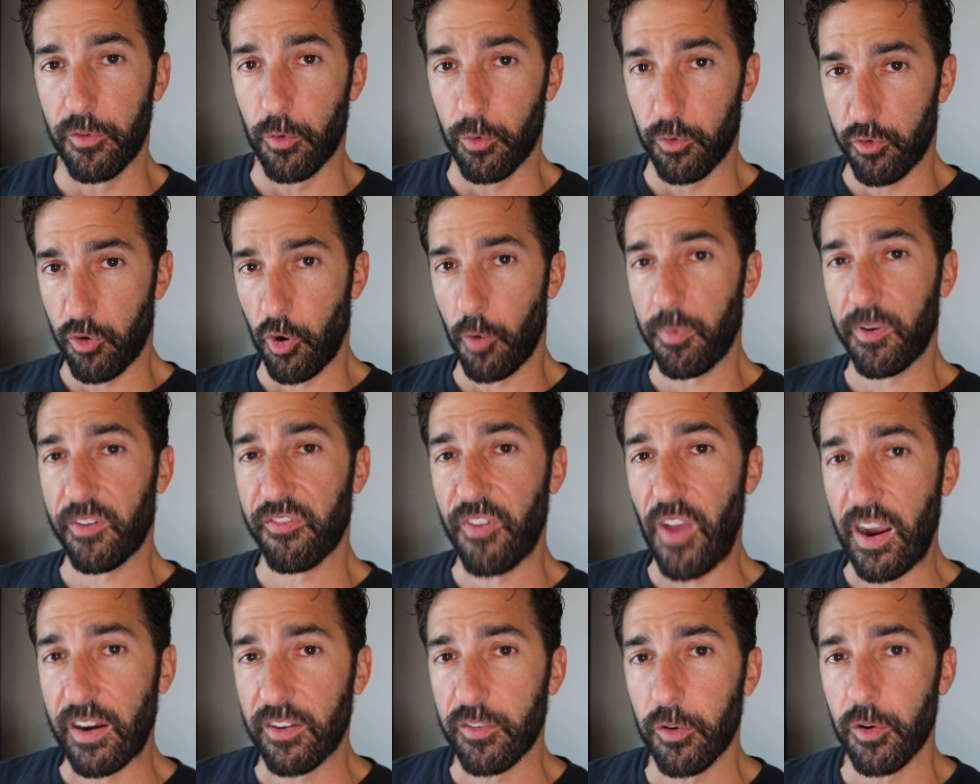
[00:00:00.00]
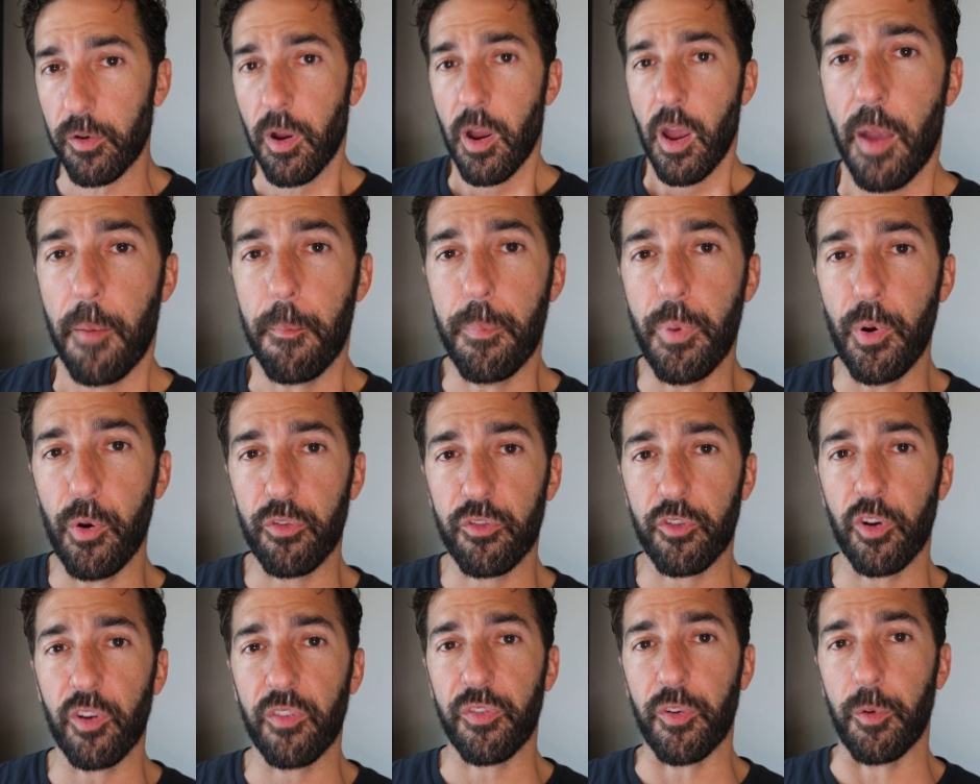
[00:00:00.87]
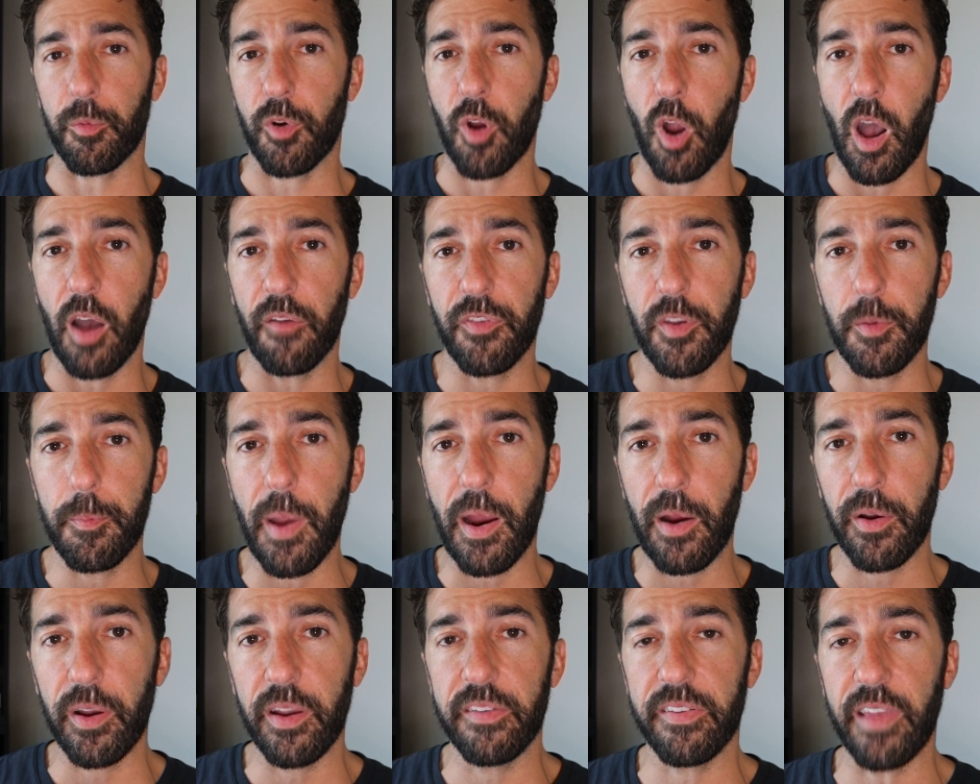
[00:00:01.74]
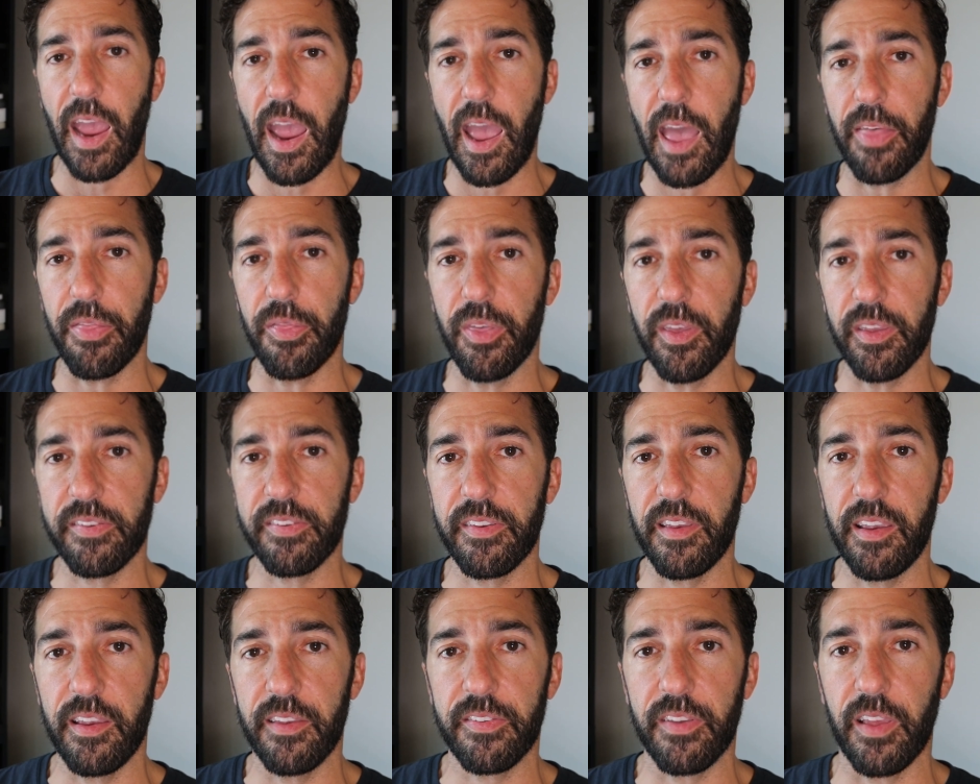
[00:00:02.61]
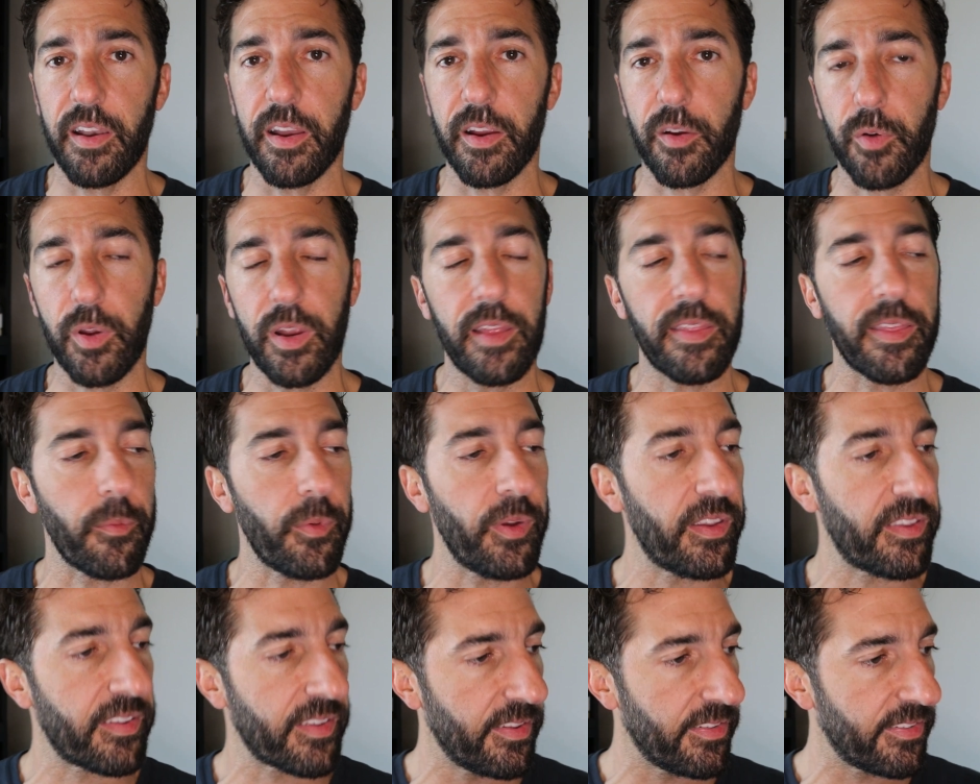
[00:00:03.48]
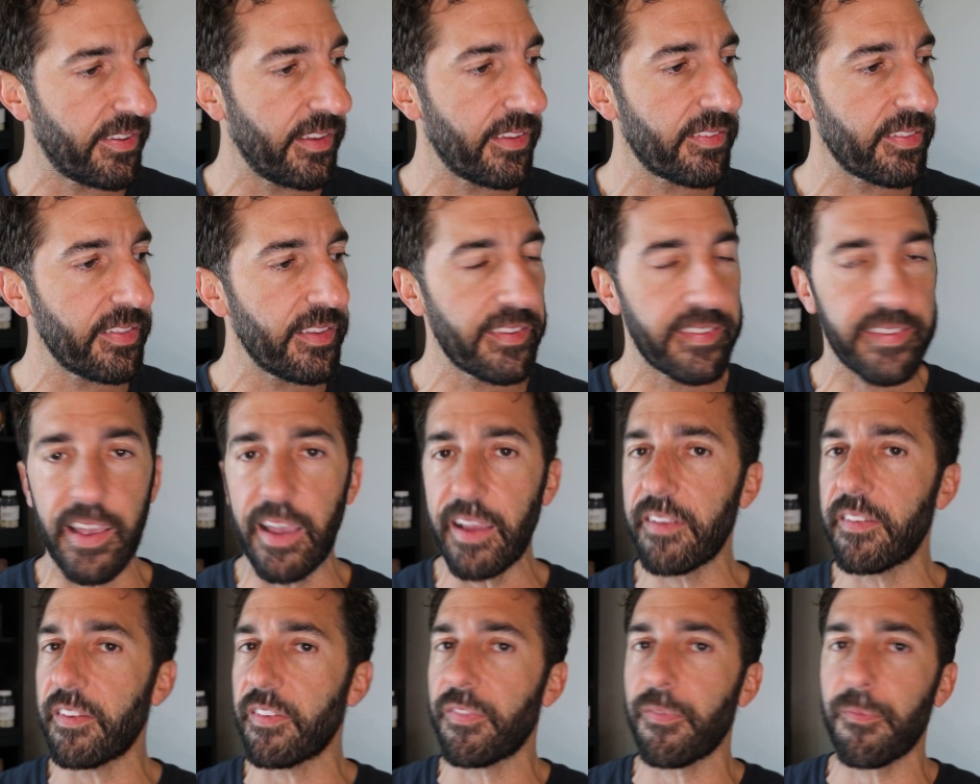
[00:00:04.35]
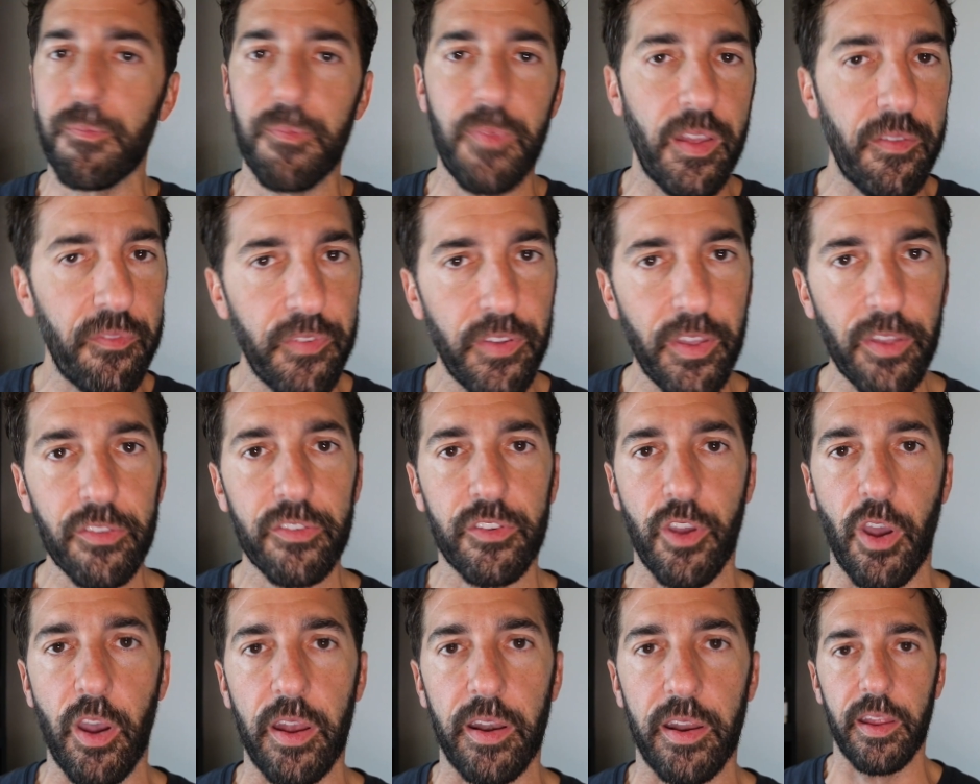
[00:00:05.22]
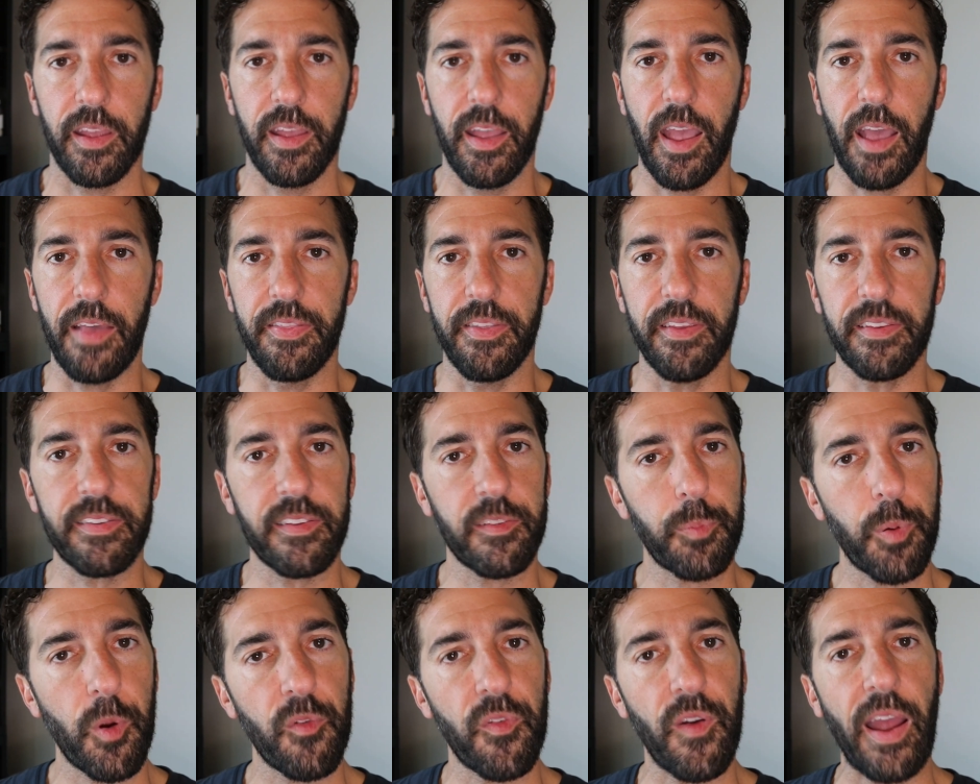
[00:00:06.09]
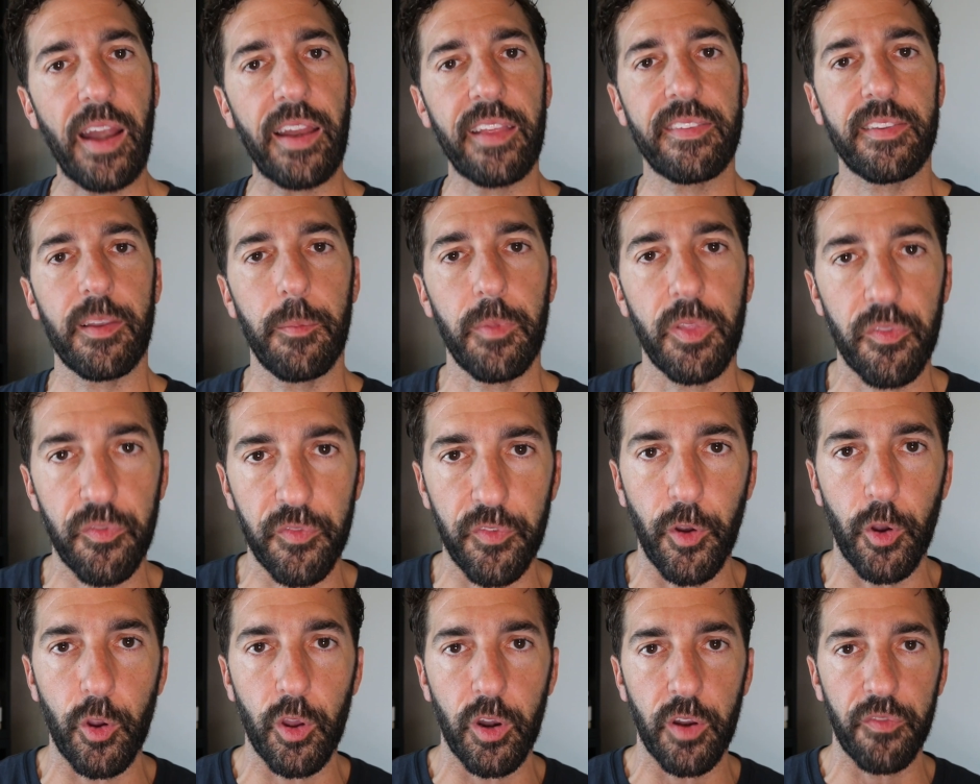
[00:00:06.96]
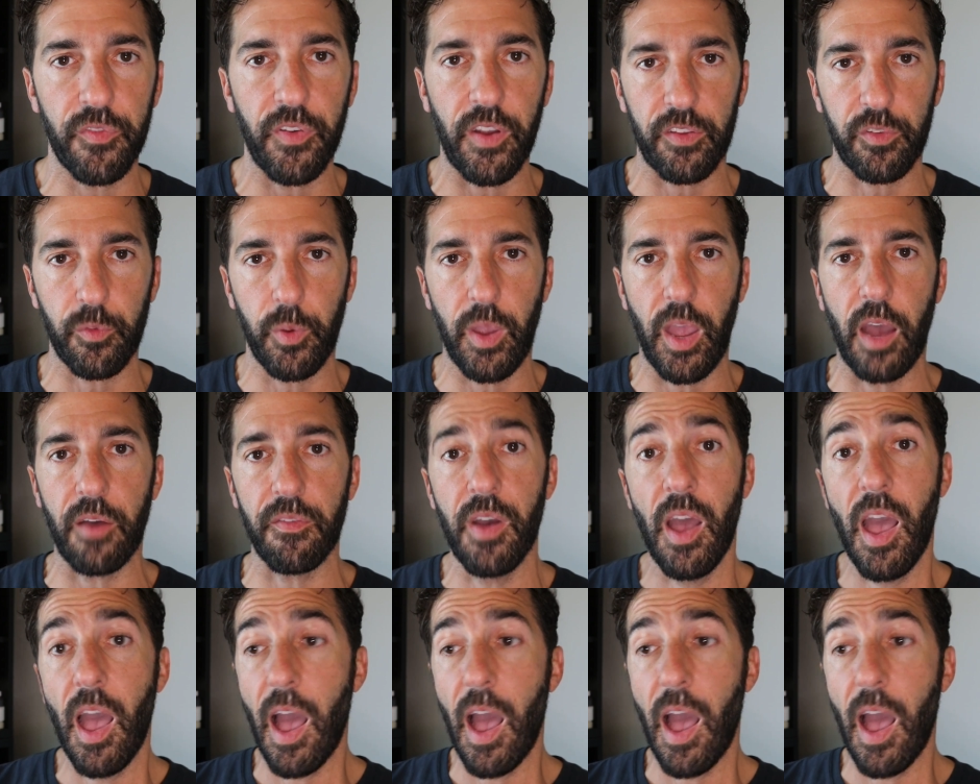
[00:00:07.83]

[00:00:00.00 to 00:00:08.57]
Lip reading: neurotrophic factor booster from coffee berries, and this is an ingredient that we consistently say just, it feels good. And this is providing some of the feel-good effects that we have